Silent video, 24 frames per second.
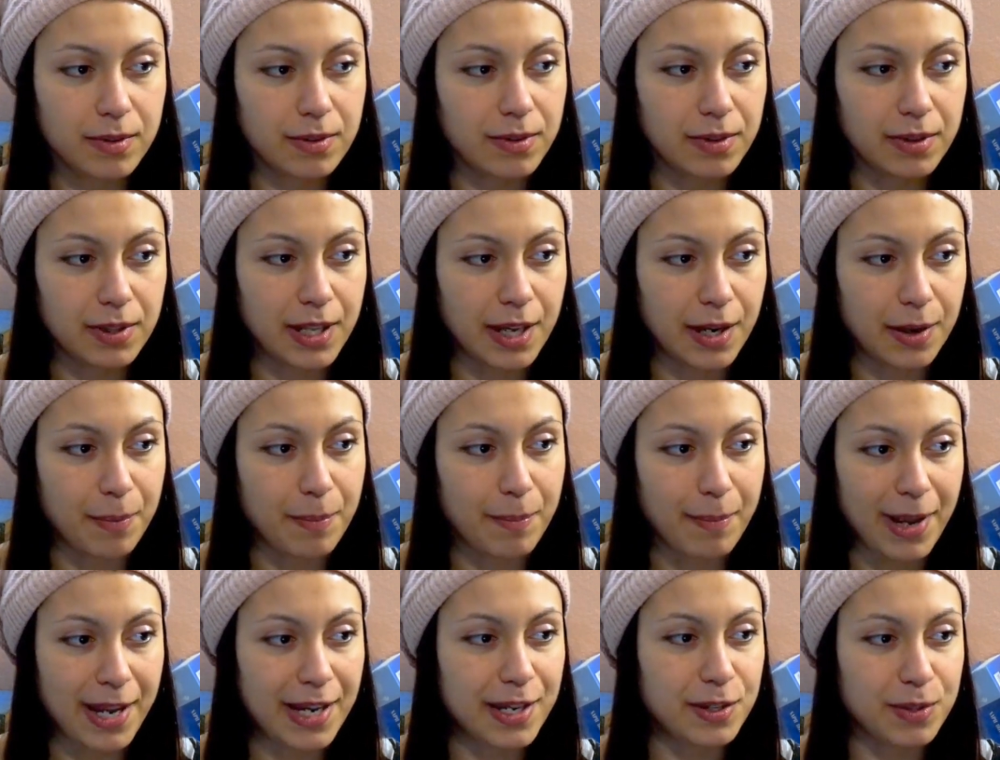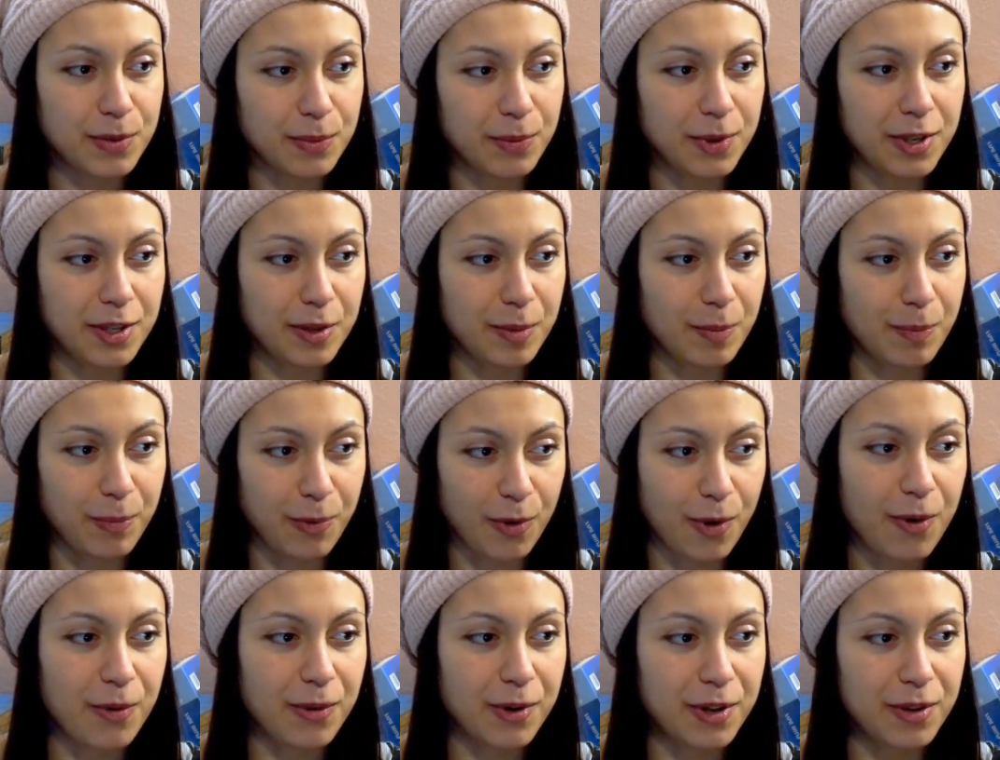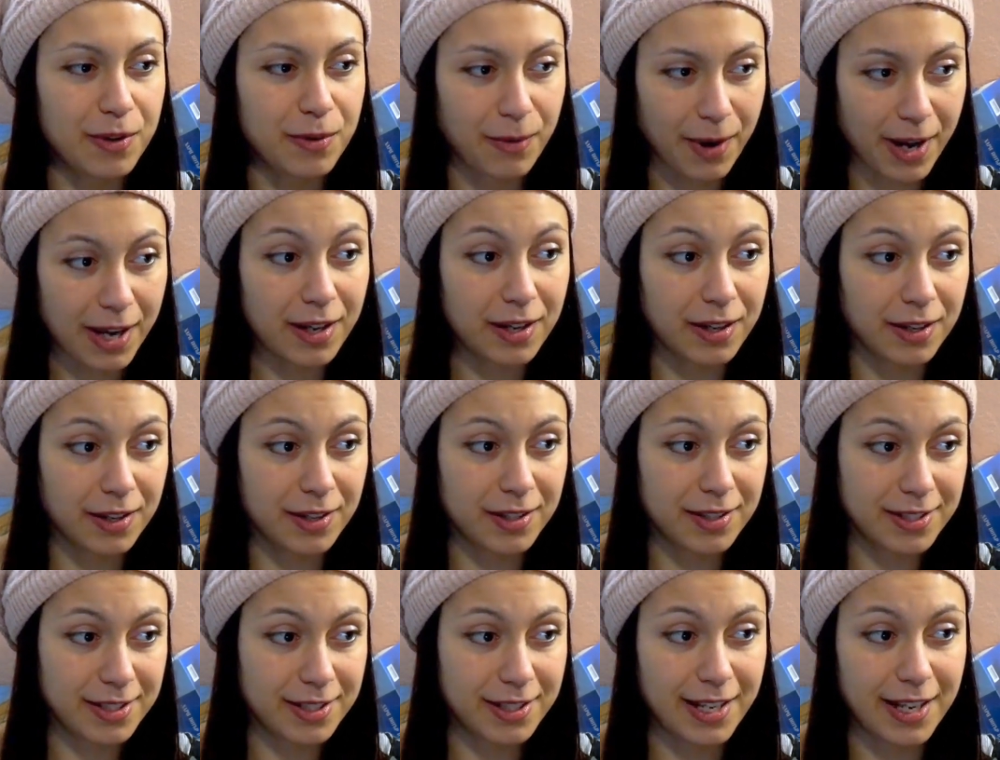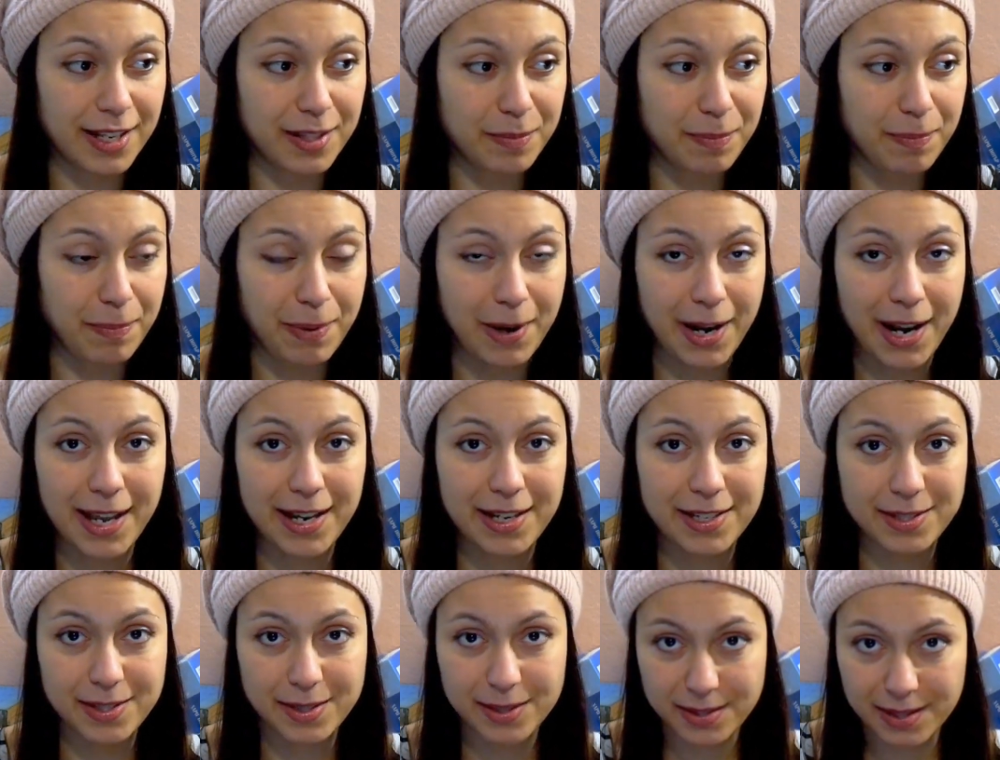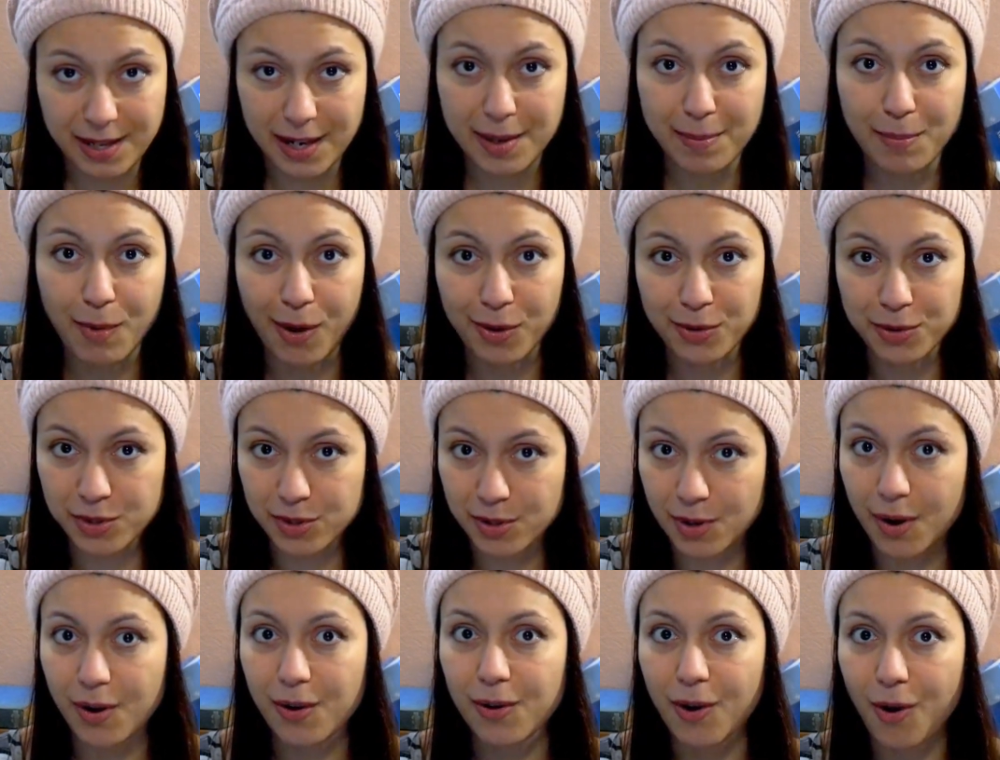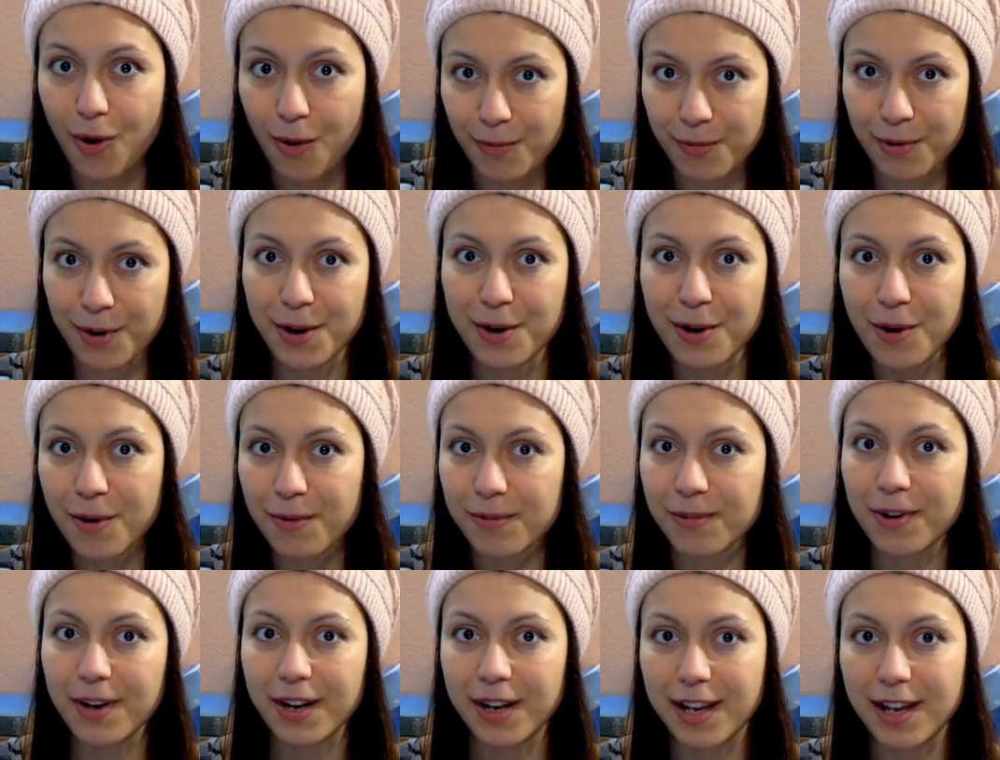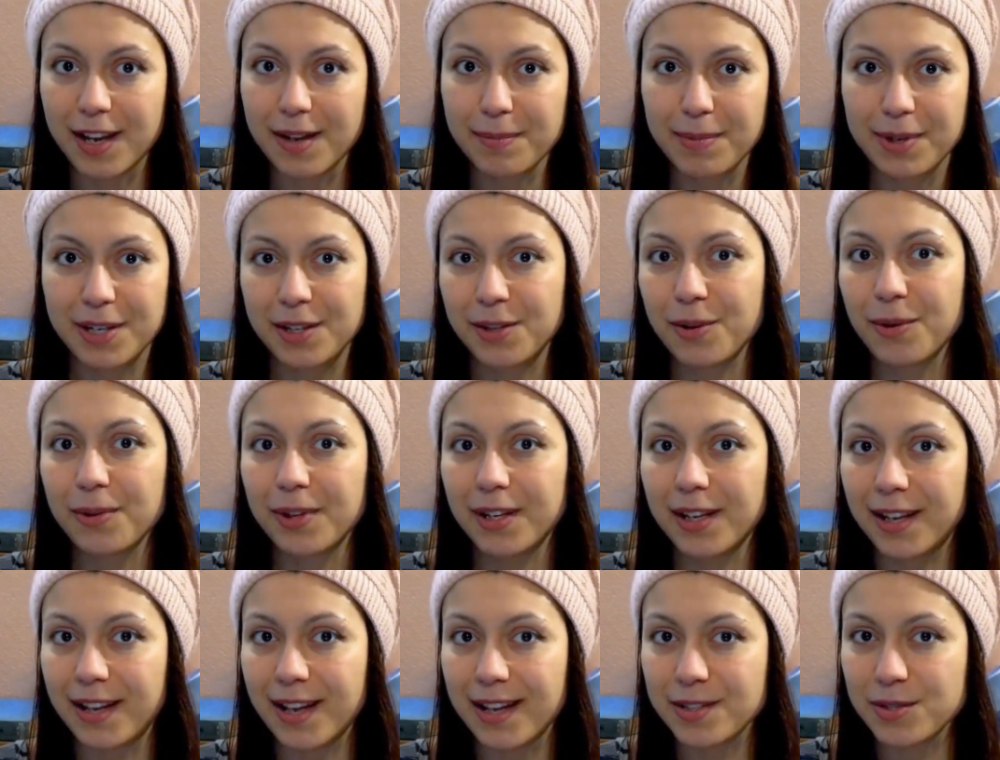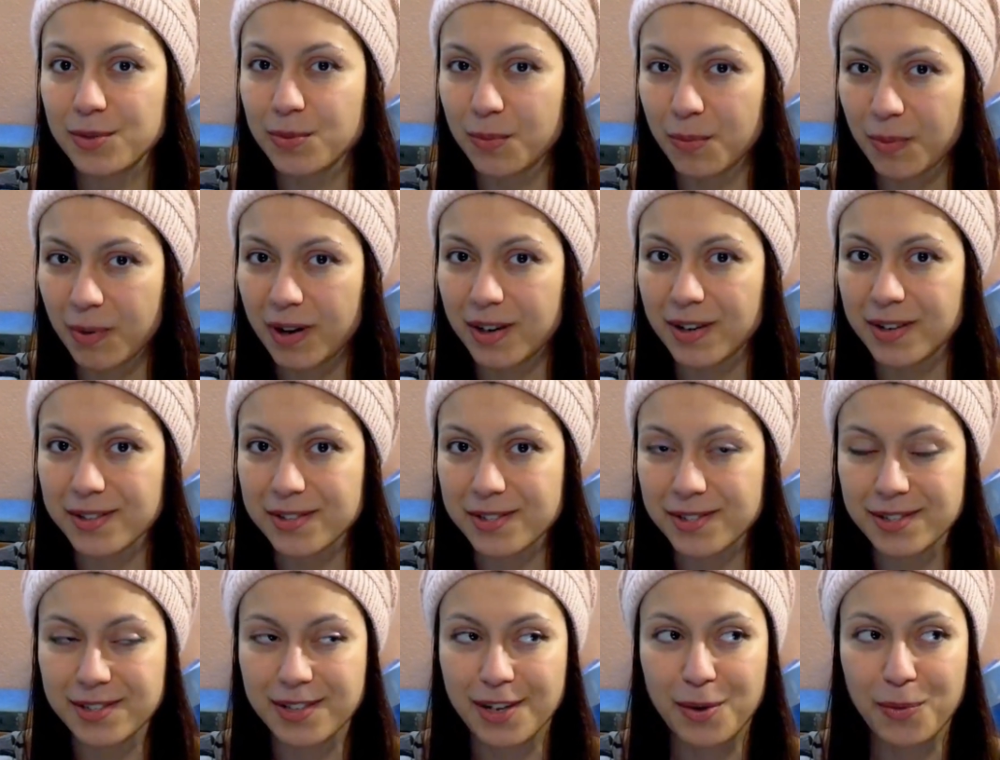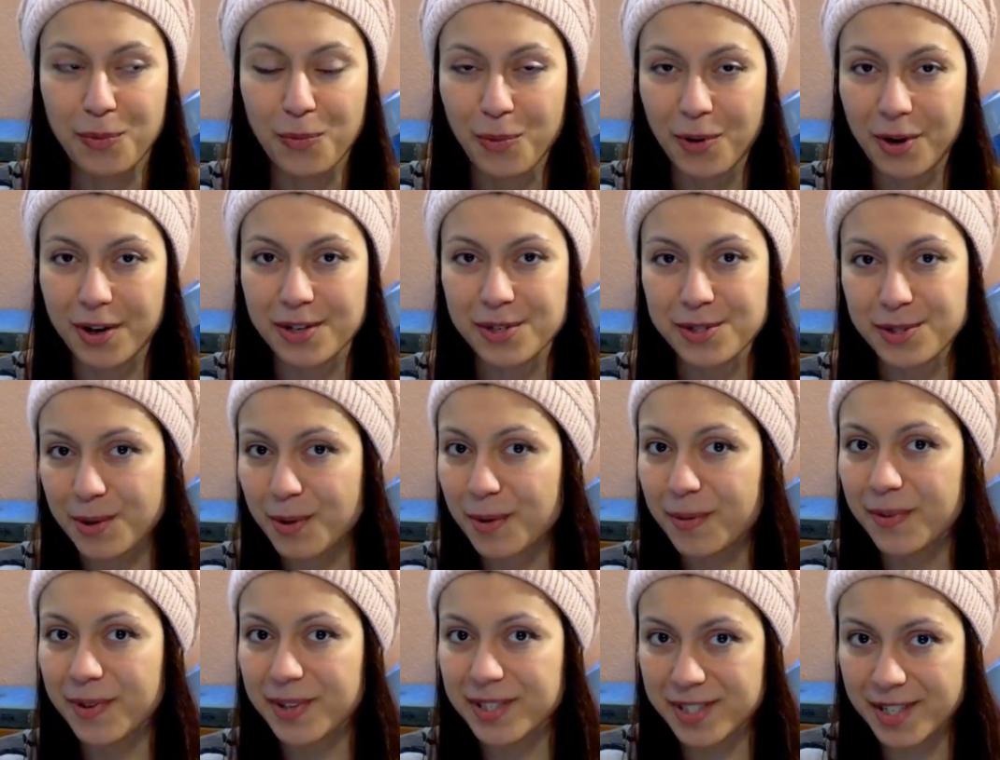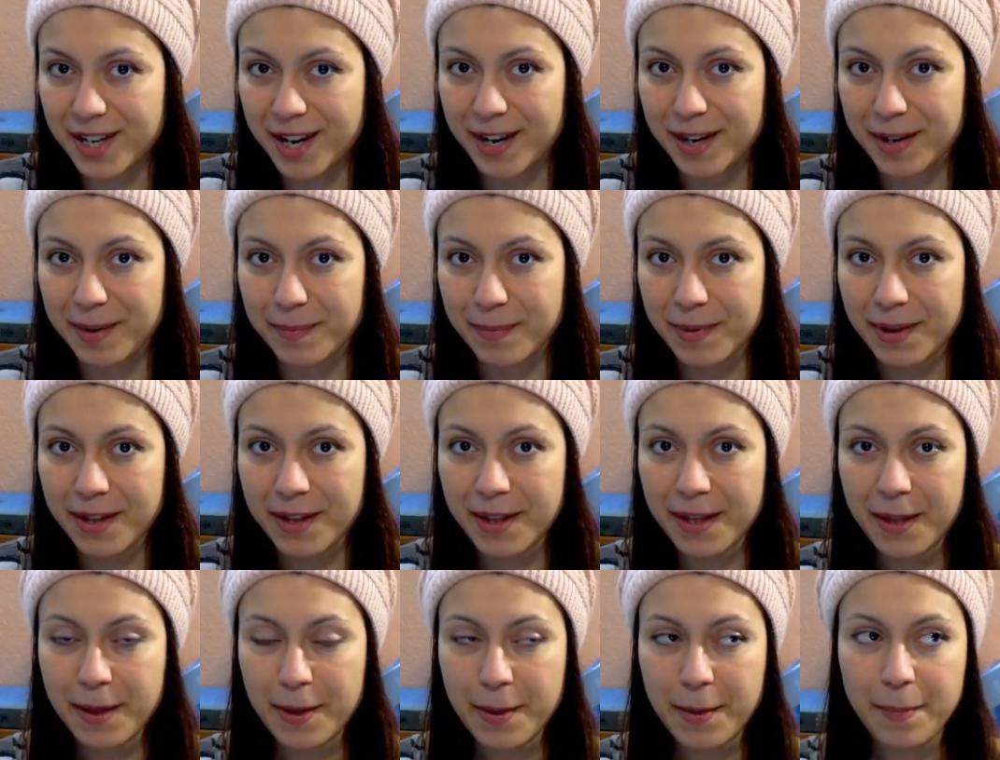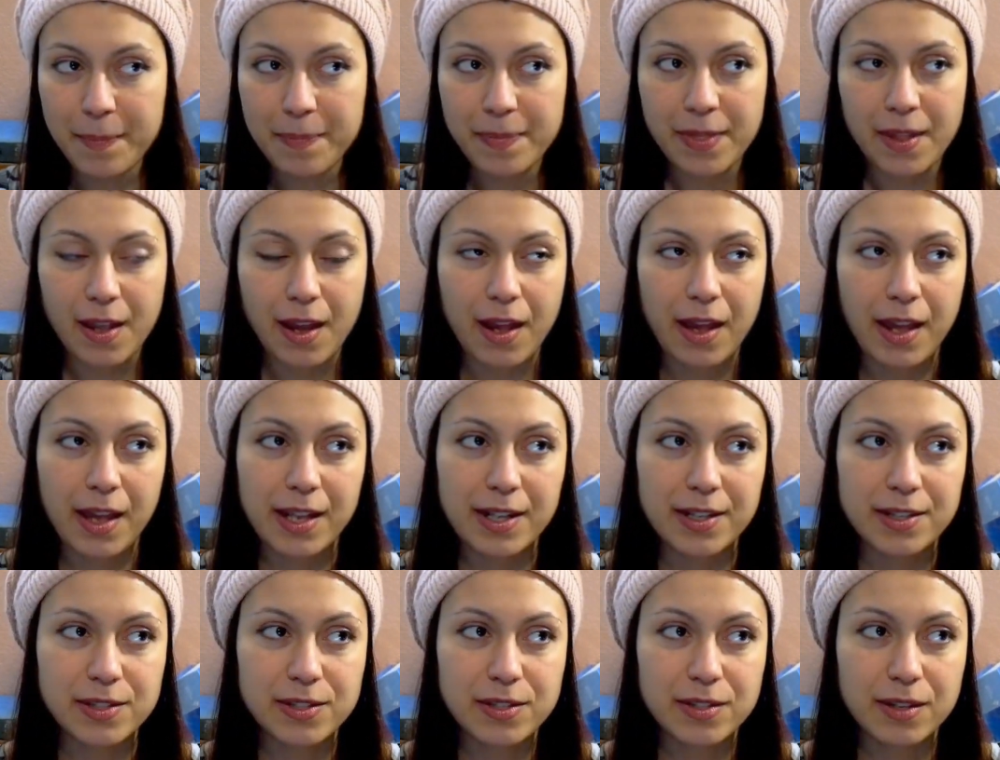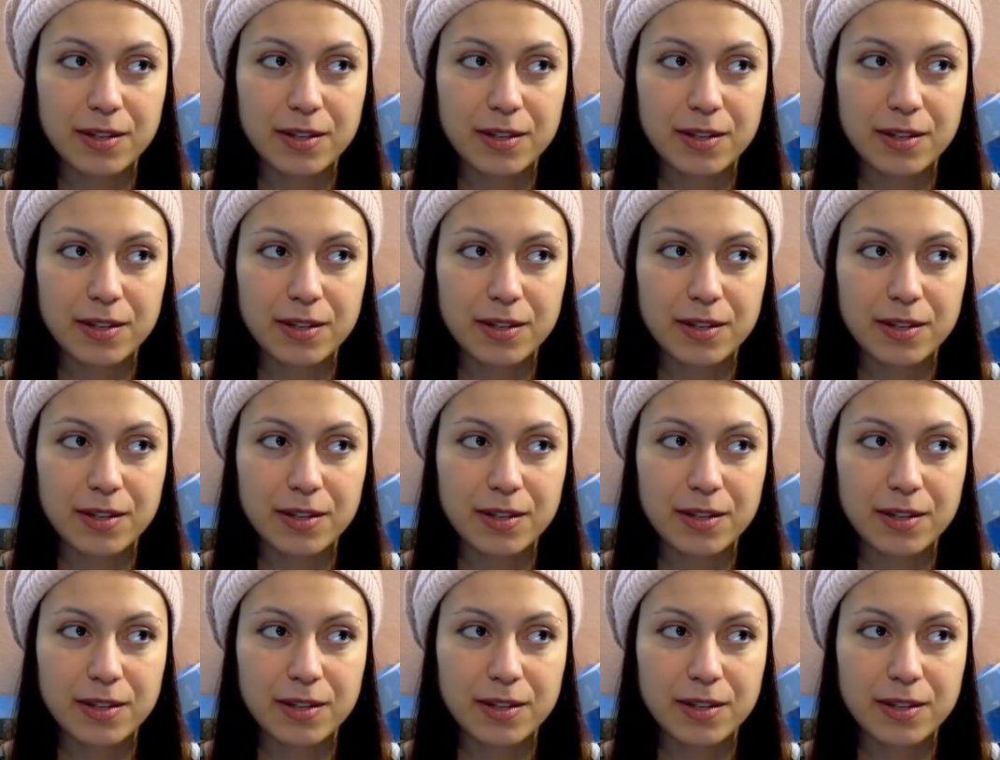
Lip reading: they're made with a broken record that plays the same old song over and over again, but it only gets worse and worse over time. And